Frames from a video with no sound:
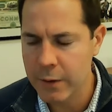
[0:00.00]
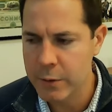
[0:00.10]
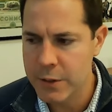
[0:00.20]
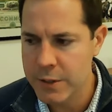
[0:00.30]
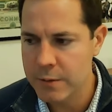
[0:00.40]

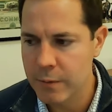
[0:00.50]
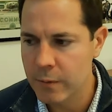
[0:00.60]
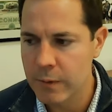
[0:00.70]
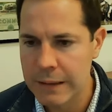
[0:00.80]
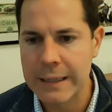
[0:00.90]
those
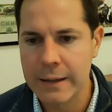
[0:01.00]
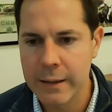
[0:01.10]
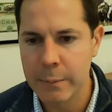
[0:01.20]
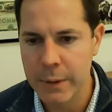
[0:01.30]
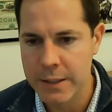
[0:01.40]
lately
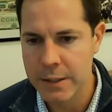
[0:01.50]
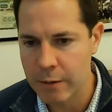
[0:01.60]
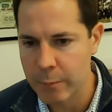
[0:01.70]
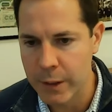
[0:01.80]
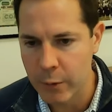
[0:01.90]
because there
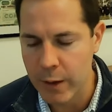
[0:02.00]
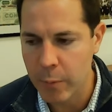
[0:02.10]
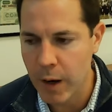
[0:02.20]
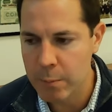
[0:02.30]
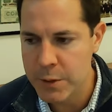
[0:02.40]
haven't been credit
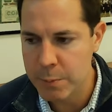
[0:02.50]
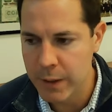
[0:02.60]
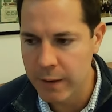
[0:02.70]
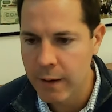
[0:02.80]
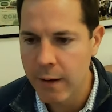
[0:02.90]
problems.
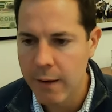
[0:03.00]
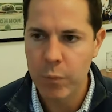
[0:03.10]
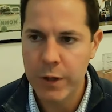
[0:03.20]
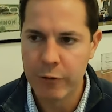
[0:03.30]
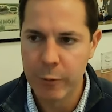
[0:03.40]
But
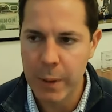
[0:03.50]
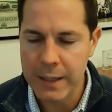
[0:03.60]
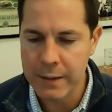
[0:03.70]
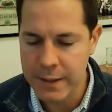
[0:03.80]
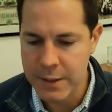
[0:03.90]
if a
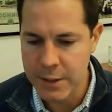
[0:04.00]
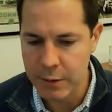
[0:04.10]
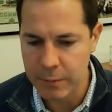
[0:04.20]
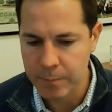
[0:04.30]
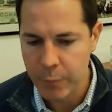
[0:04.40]
bank needs
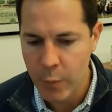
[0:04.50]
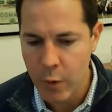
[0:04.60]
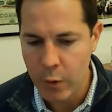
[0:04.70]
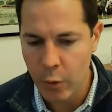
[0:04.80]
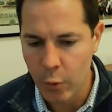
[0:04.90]
to
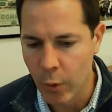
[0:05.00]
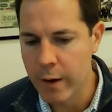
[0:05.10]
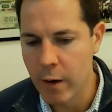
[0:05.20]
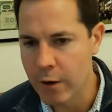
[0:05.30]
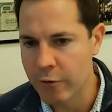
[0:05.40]
write
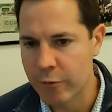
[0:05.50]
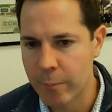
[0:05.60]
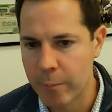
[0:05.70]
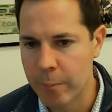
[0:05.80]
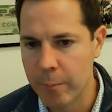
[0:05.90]
off
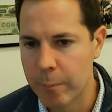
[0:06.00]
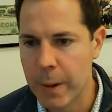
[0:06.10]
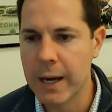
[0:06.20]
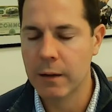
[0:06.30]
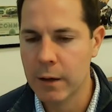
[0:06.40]

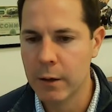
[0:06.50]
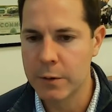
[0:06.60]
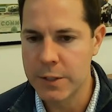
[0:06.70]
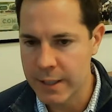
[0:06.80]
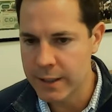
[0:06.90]
bad
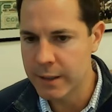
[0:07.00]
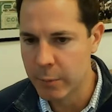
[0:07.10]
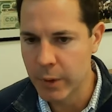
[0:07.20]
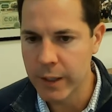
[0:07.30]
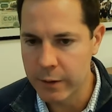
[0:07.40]
loans, they need to
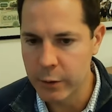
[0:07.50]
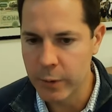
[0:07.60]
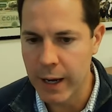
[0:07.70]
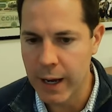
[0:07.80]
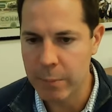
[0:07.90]
bring in new
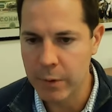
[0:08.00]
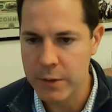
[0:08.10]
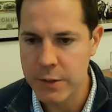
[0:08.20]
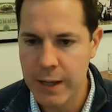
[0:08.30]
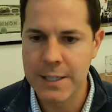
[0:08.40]
capital.
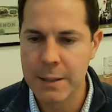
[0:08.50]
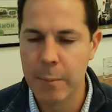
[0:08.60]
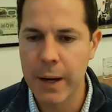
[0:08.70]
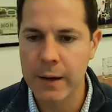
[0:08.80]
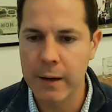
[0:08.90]
So that's the
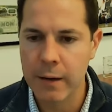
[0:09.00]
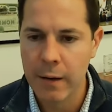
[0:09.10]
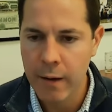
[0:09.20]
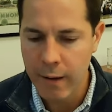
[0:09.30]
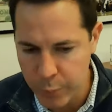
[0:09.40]
bank
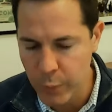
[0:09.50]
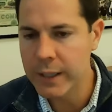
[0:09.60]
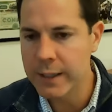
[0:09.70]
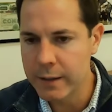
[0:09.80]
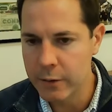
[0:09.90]

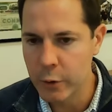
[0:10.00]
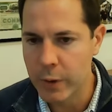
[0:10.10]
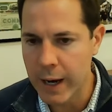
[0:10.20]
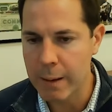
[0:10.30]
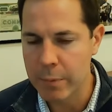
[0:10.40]
bringing in new
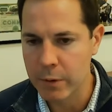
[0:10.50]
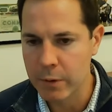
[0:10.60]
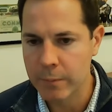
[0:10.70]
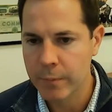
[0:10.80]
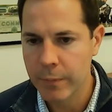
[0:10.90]

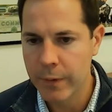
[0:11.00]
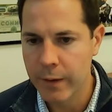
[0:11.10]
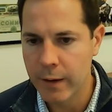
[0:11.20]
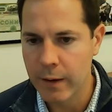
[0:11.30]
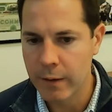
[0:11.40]
capital
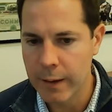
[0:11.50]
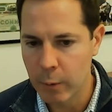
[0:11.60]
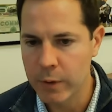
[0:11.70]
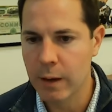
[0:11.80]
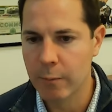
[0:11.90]
that
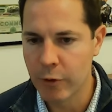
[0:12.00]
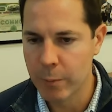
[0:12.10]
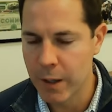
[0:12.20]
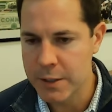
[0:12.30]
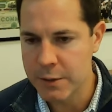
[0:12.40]
would come from
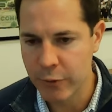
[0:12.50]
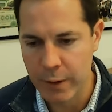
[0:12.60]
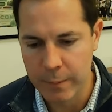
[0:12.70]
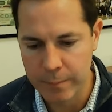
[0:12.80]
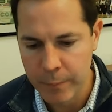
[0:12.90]
us,
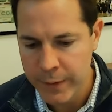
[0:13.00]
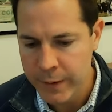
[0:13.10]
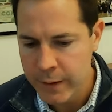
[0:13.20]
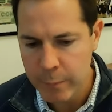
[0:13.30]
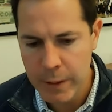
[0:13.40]
from
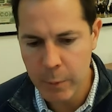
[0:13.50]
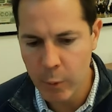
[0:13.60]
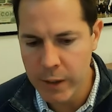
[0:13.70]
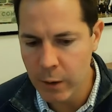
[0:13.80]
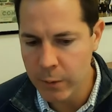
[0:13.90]
people
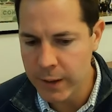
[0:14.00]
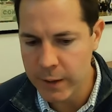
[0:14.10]
we know in the